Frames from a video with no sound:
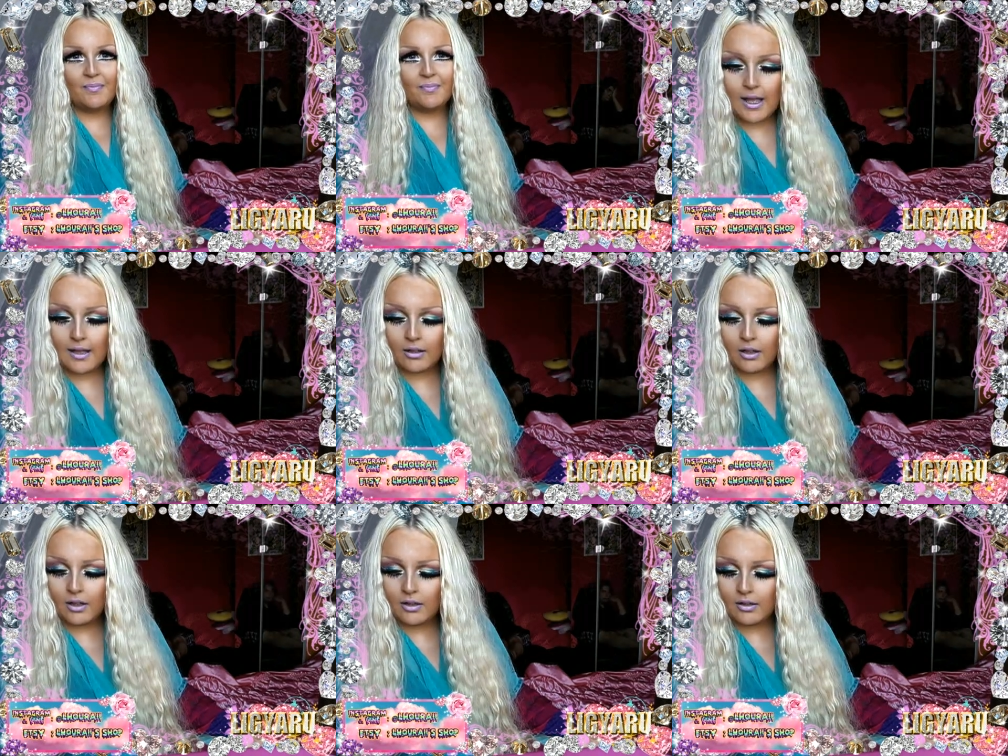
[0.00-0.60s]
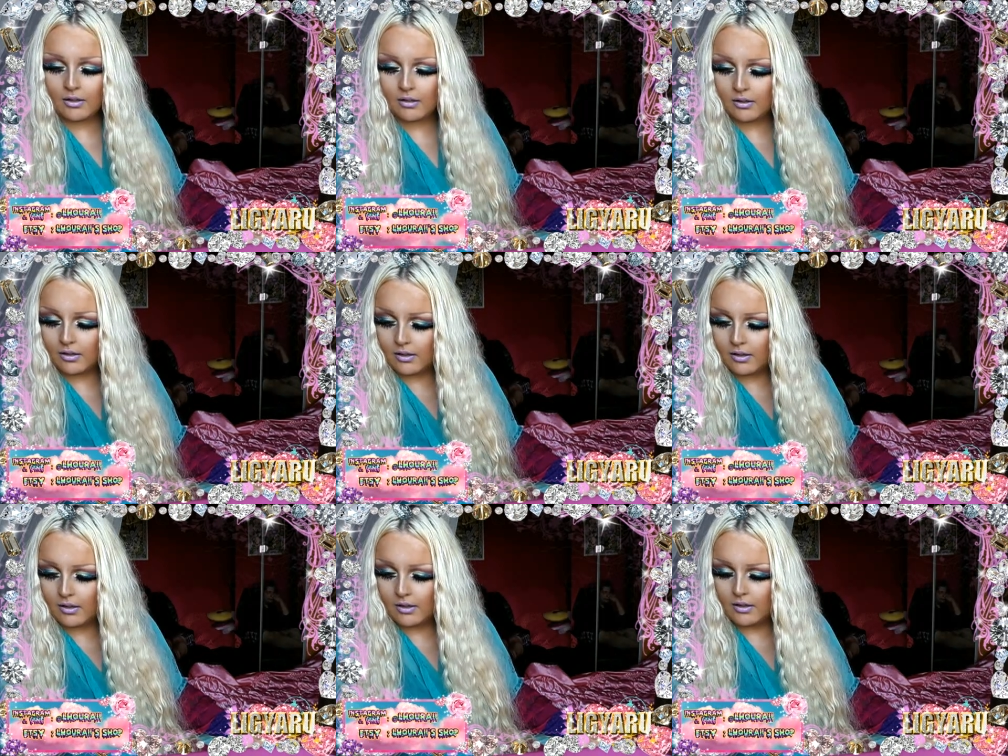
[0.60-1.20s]
I'll call
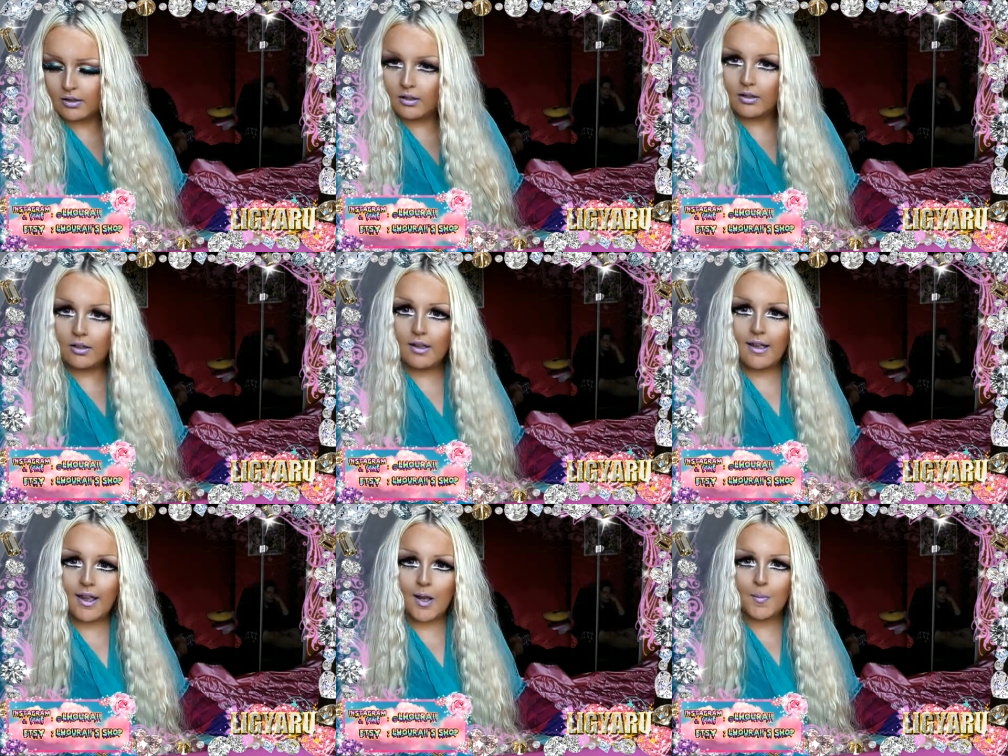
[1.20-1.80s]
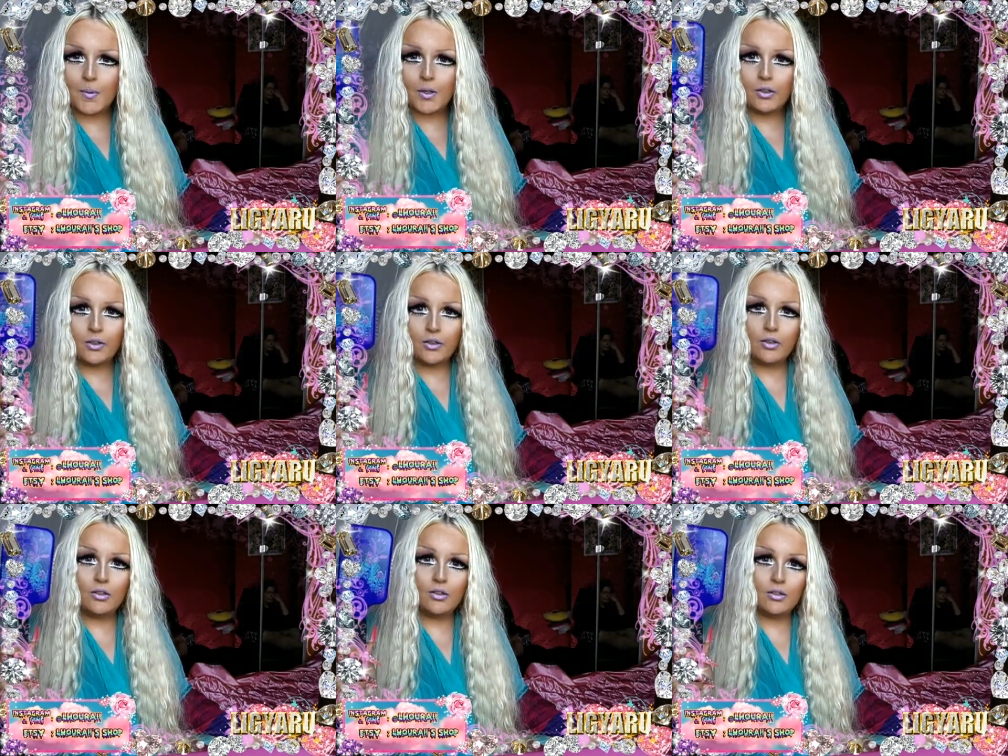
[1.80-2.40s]

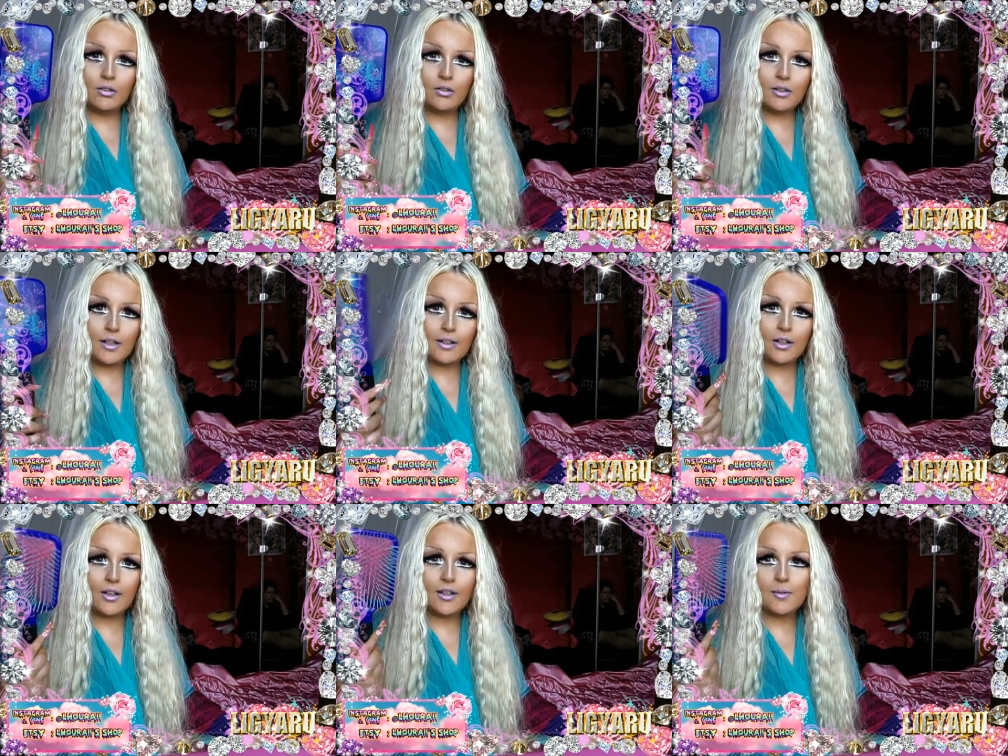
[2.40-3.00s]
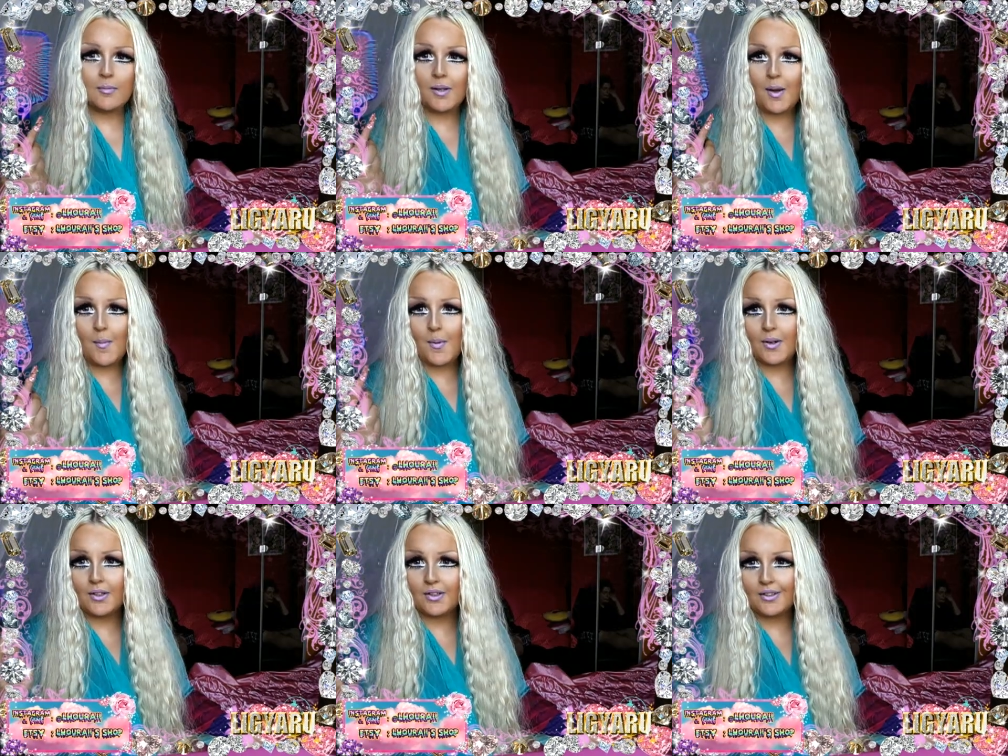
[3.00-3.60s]
Hairbrush. I'll call him
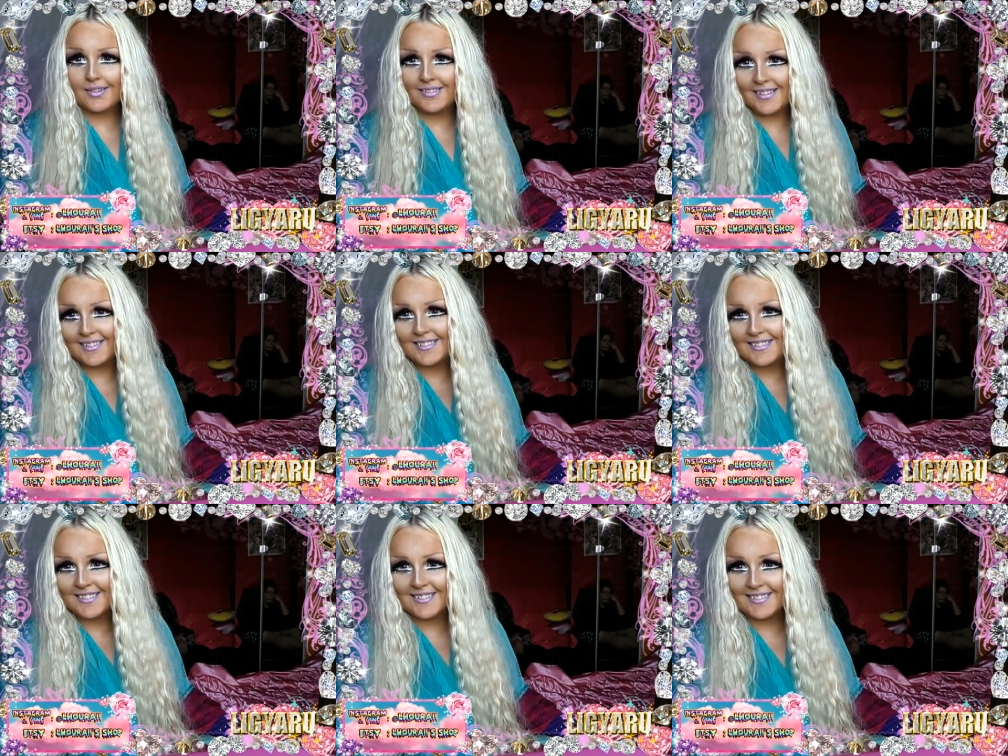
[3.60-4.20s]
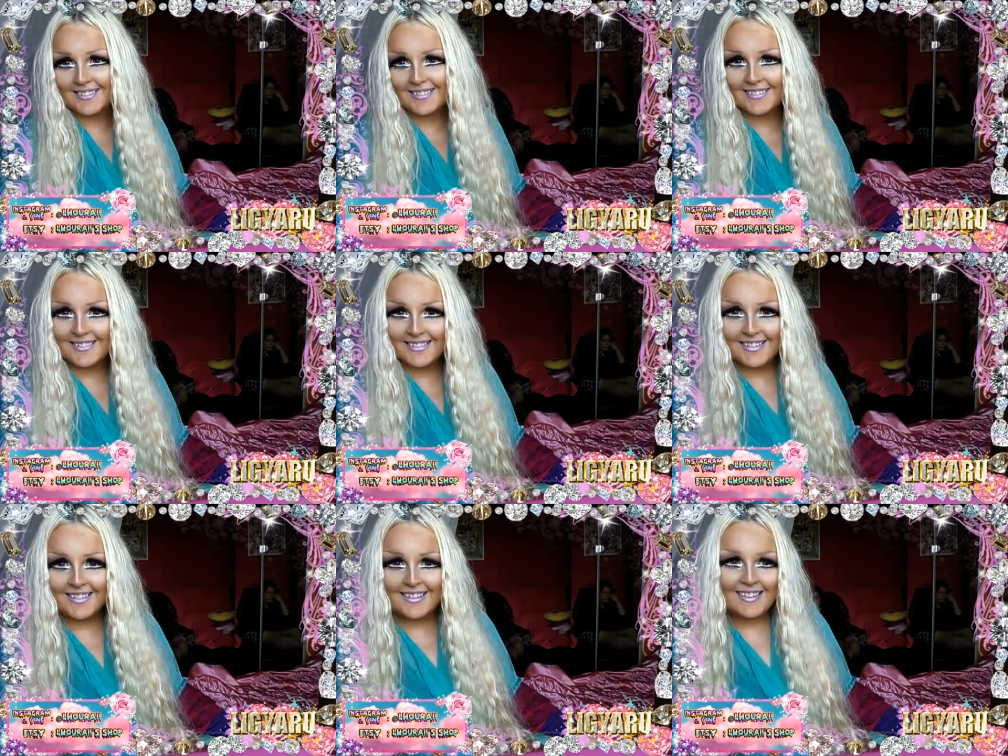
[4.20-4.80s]
Hairbrush. I don't
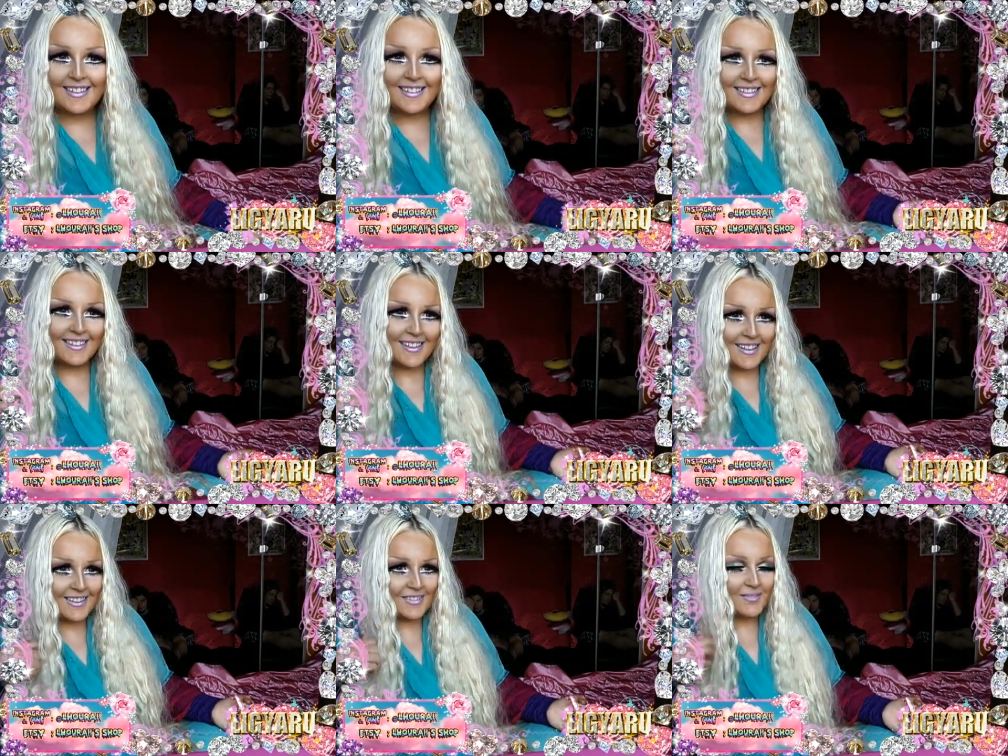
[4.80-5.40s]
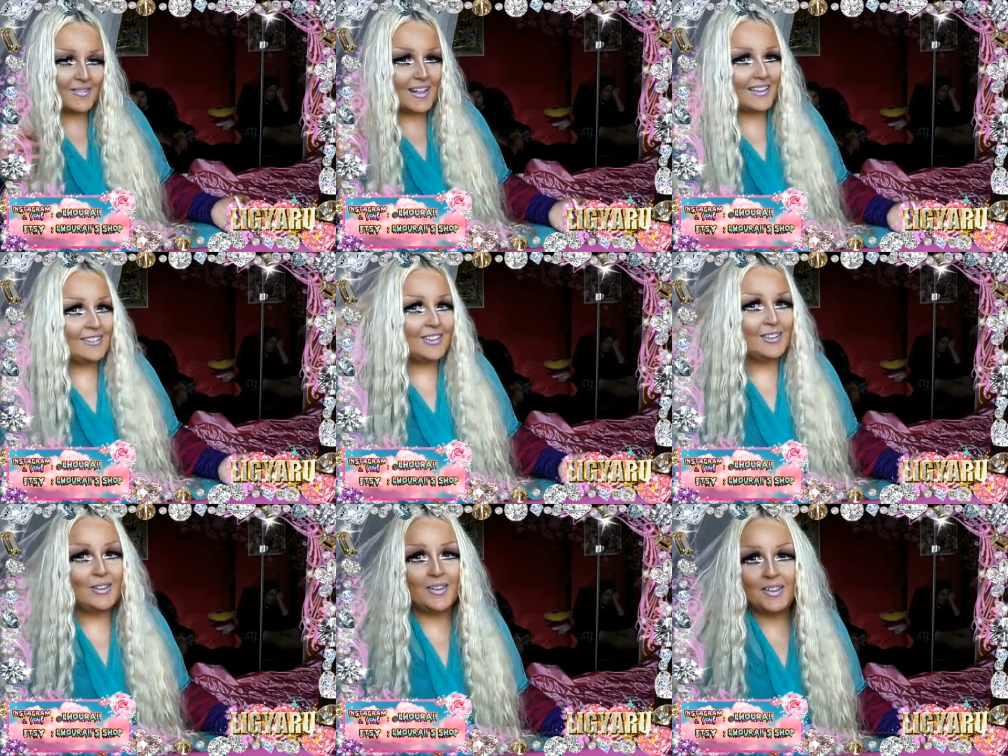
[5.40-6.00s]
know. I
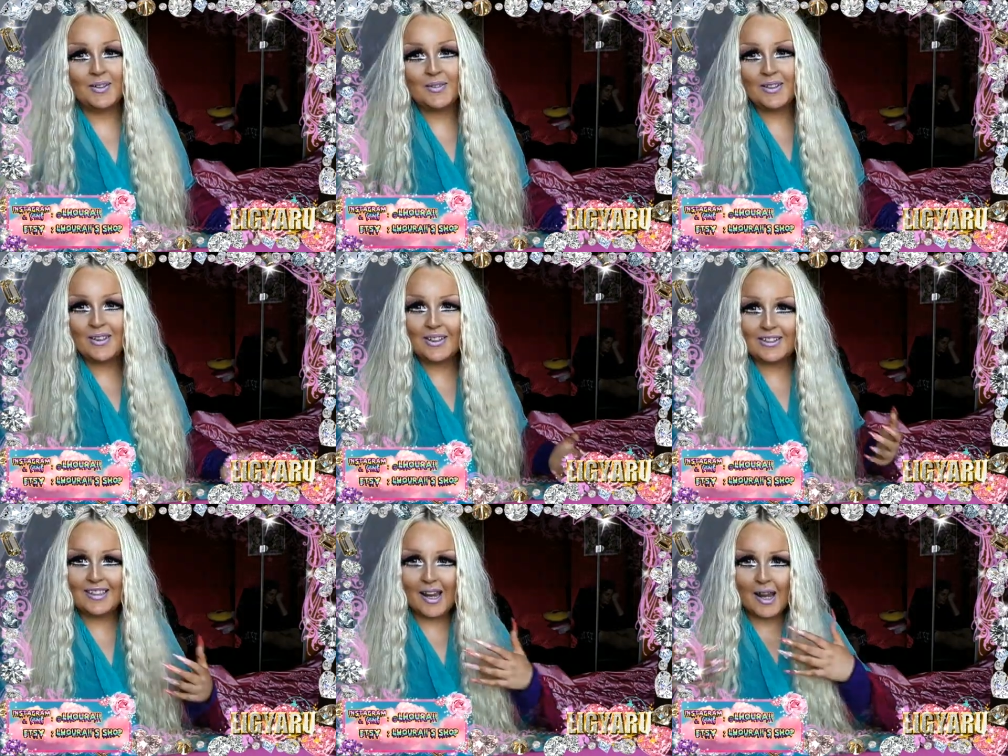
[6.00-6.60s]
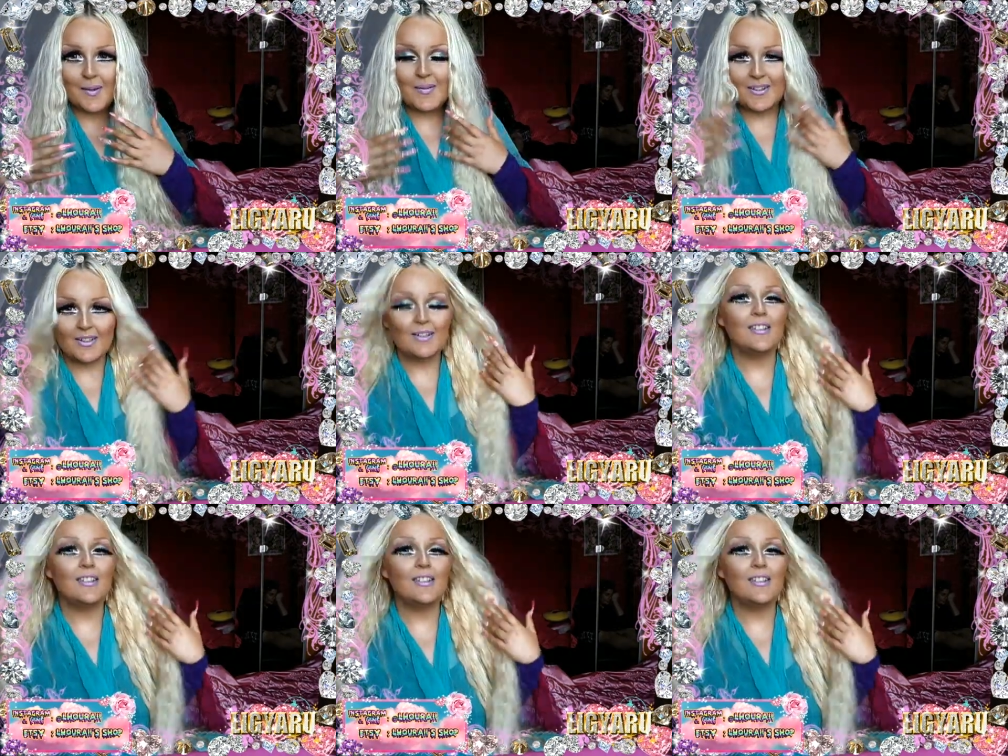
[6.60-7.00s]
don't know anyone called Hairbrush,